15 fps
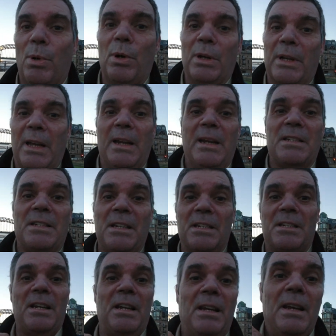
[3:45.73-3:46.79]
But again, as you
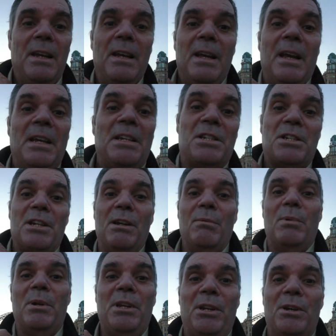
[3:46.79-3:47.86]
can see, it's still
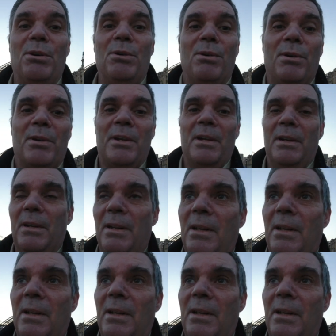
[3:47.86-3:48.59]
bloody cold.